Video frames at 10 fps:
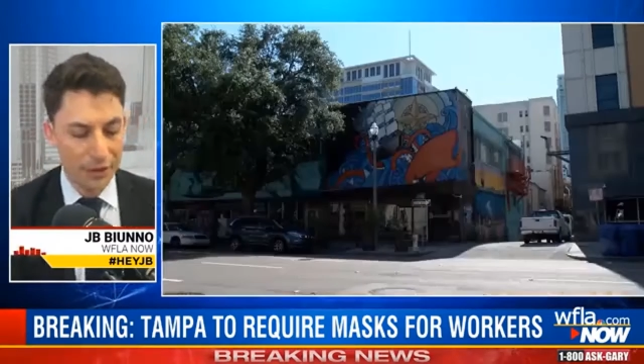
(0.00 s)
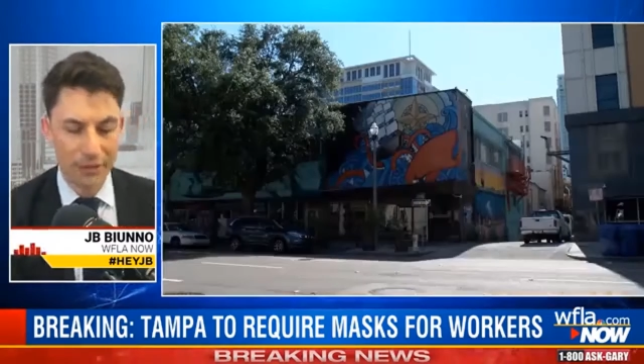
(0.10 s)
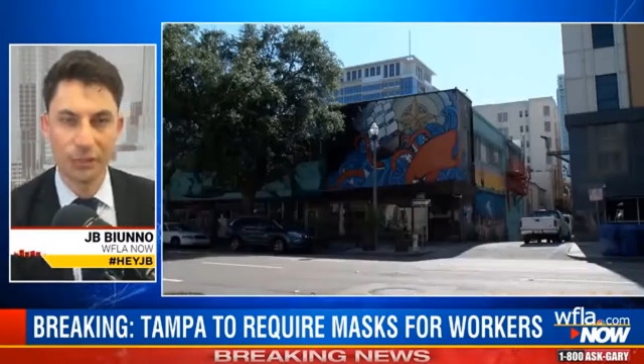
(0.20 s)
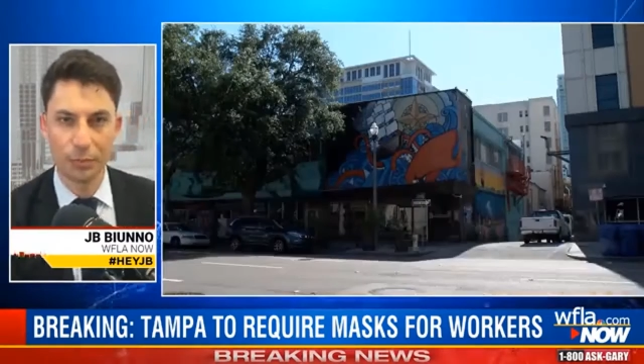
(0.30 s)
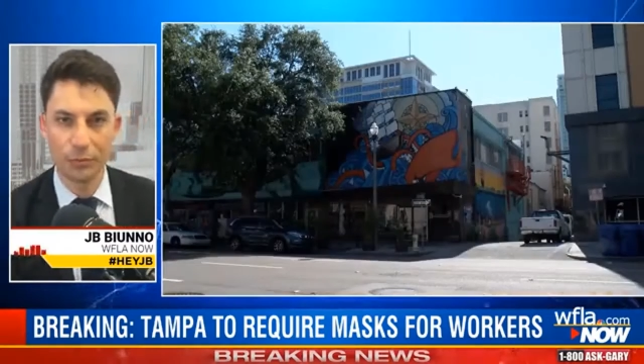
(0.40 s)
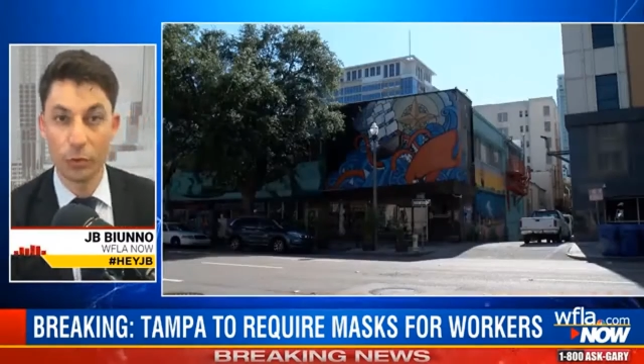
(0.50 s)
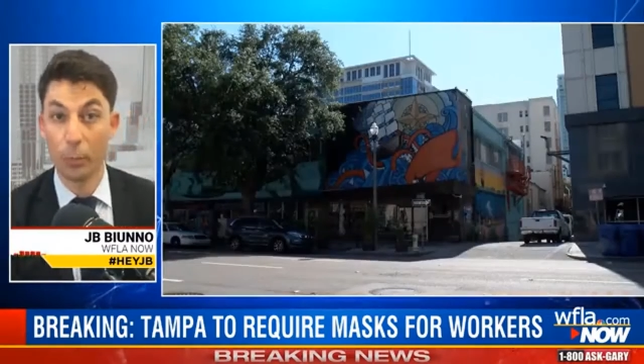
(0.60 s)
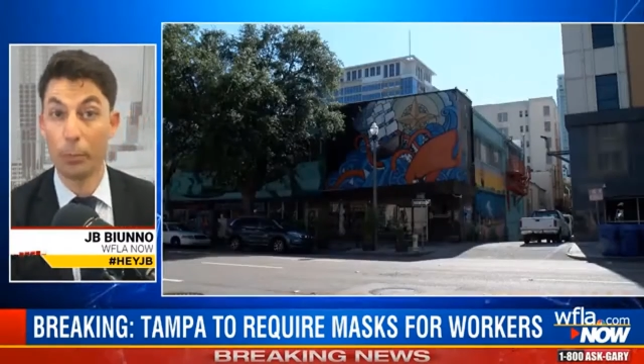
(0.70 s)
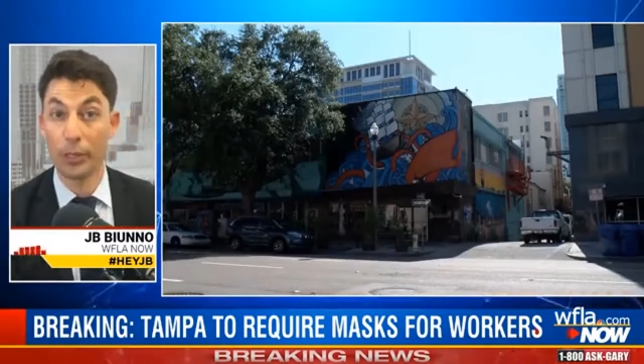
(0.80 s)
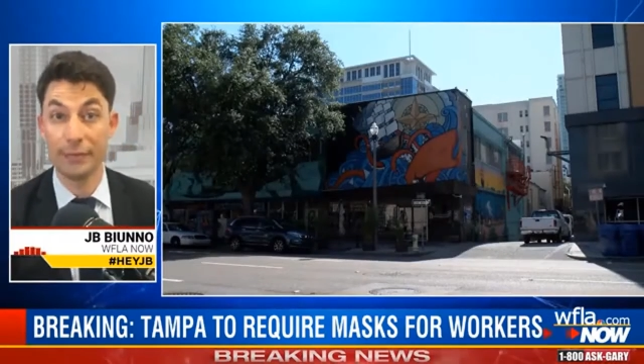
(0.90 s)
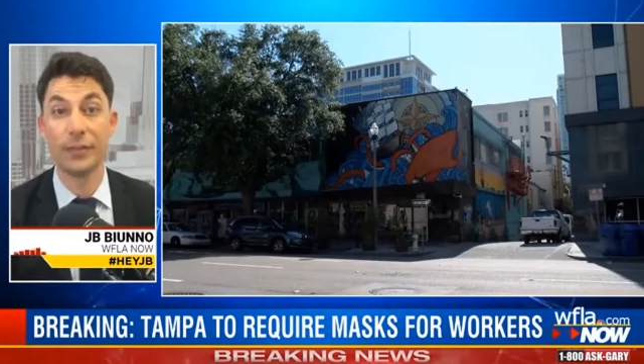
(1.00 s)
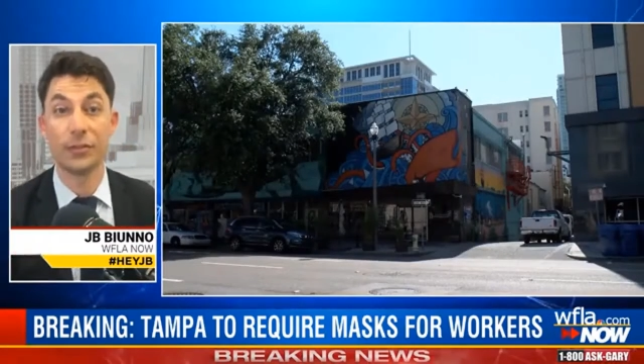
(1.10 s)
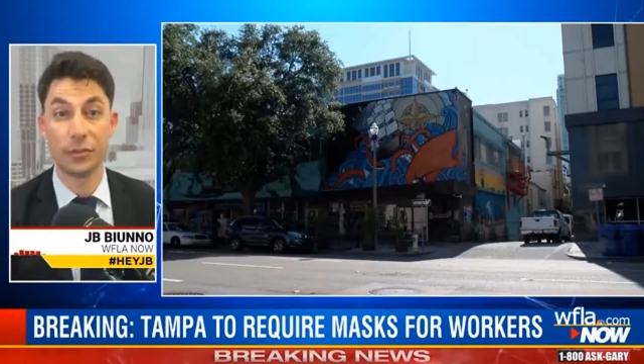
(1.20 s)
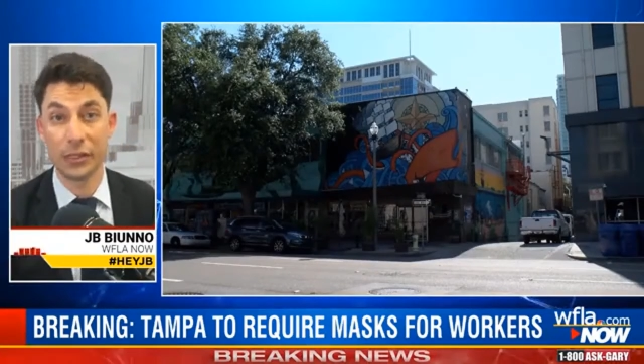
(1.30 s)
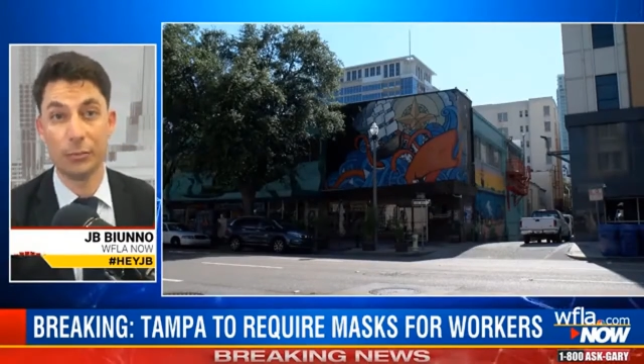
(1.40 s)
this before in previous
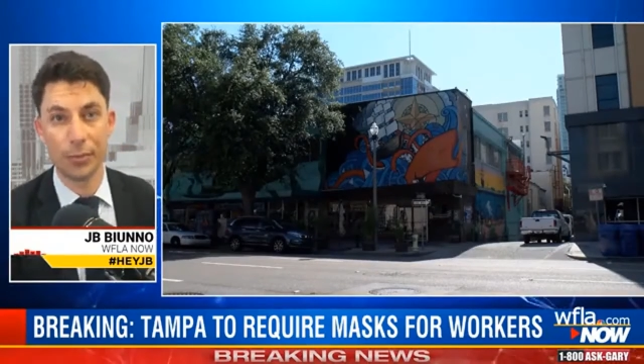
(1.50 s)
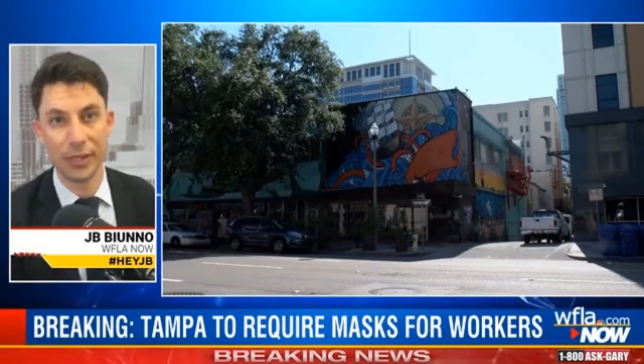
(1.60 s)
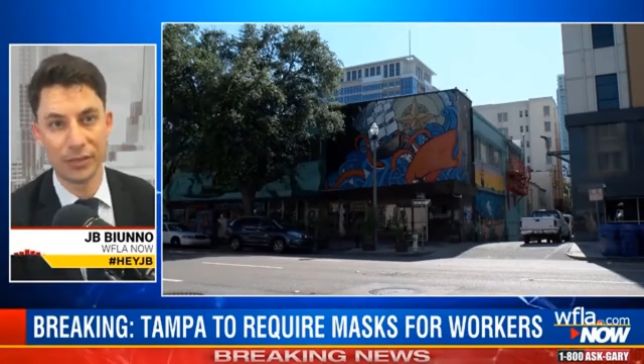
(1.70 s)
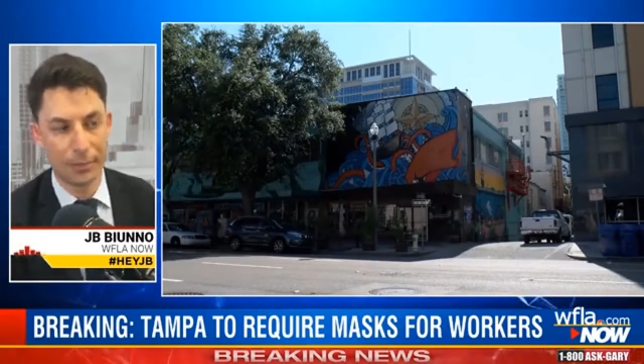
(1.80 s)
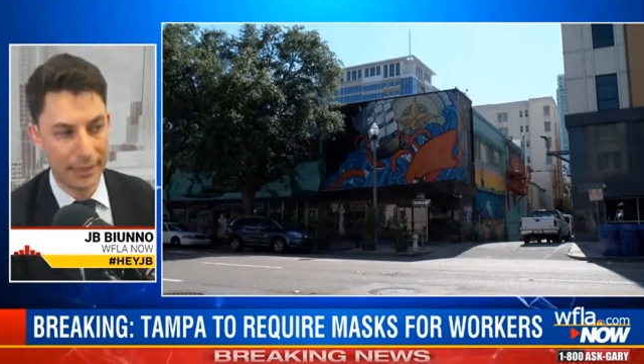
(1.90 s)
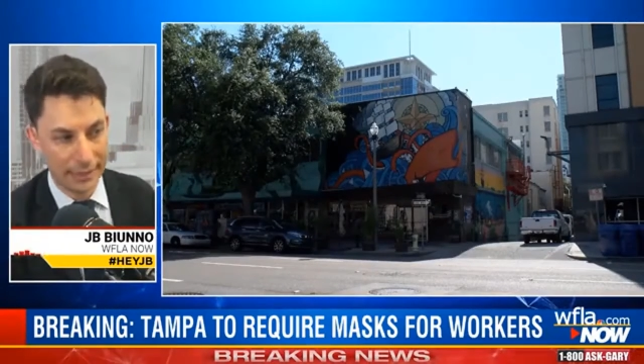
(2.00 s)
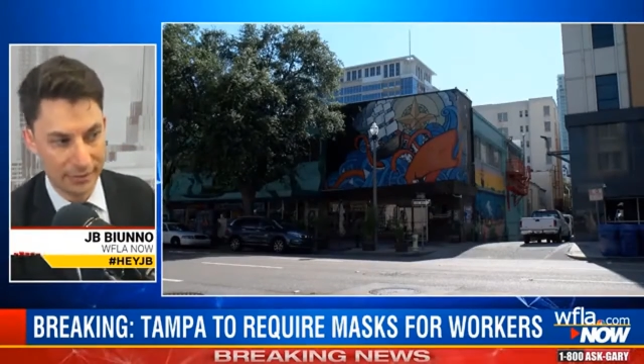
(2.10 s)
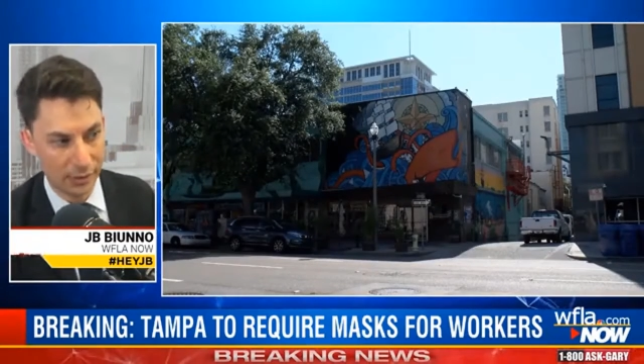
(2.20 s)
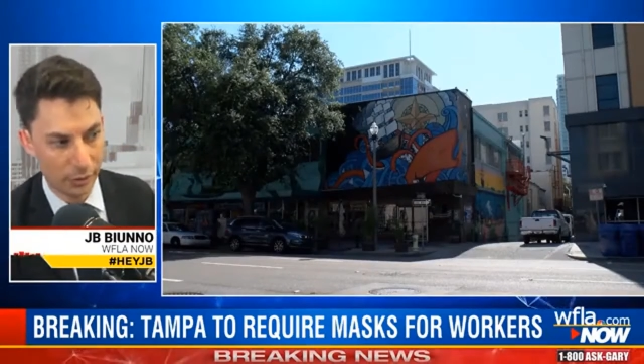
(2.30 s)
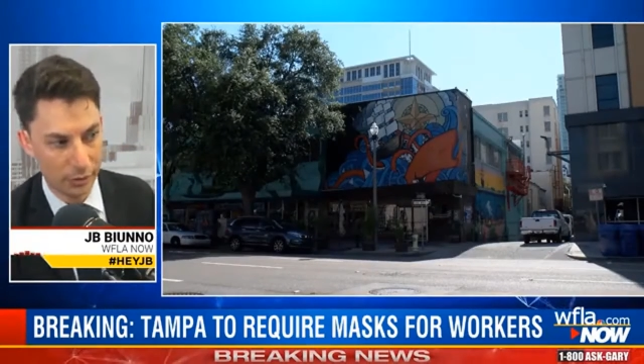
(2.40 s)
streams because I've been asked that question